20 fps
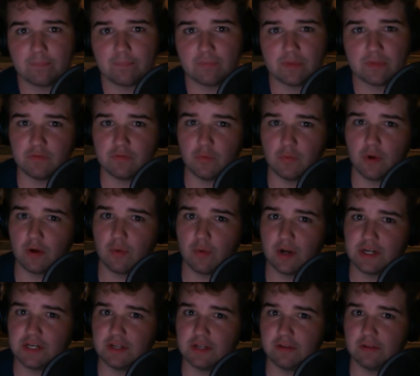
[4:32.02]
If you want to watch
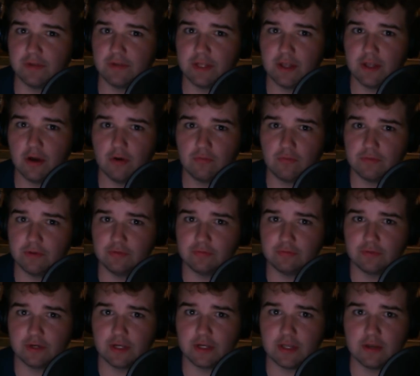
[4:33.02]
another video, feel
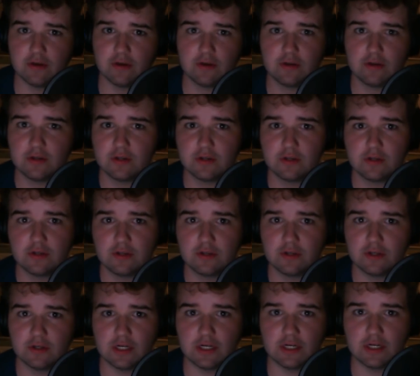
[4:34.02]
free.
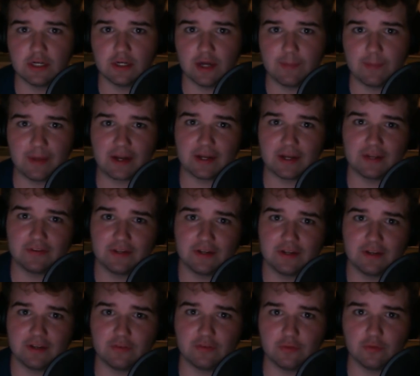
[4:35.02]
Uh, I'm not going to tell you
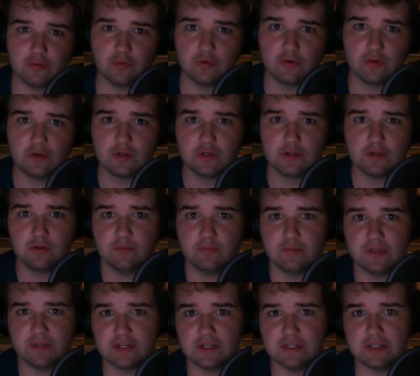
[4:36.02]
to,
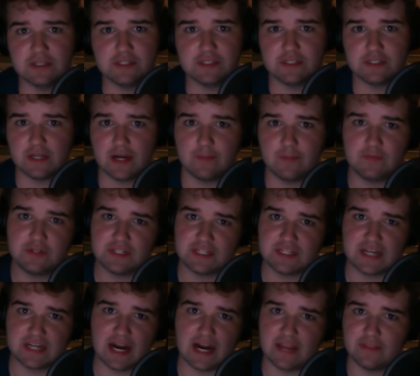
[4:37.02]
because I'm just a
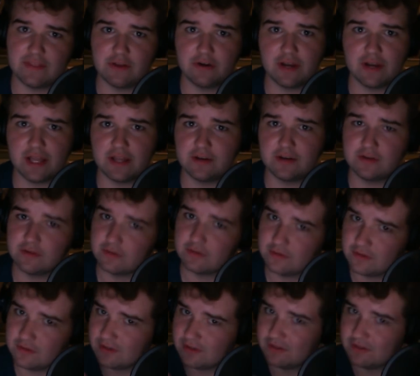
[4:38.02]
guy on the internet.
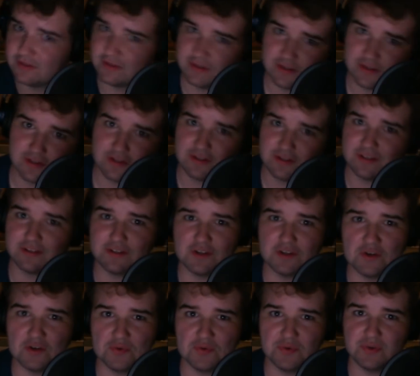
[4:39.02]

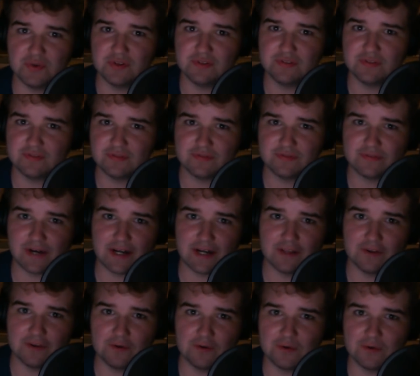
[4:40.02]
Don't
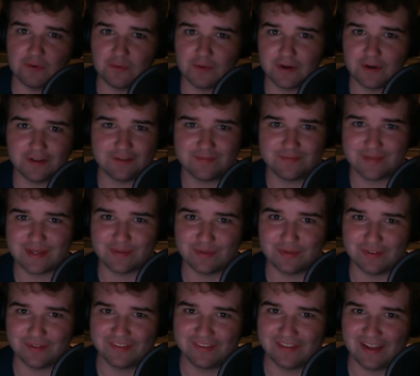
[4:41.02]
follow what people
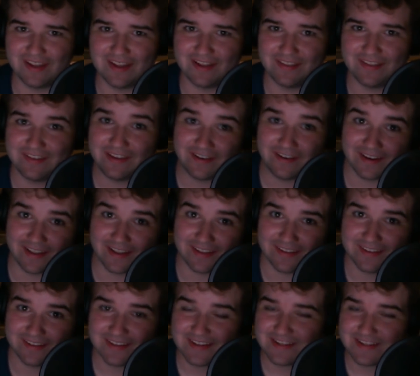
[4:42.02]
say on the internet,
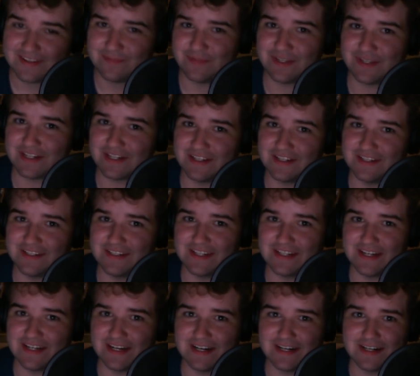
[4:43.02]
because,
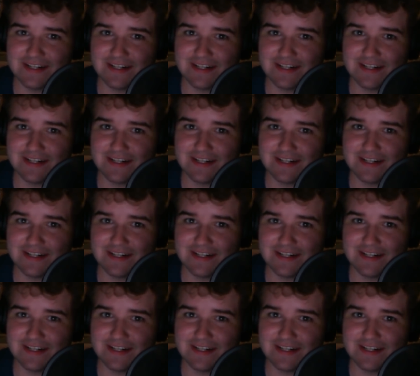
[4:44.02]
uh,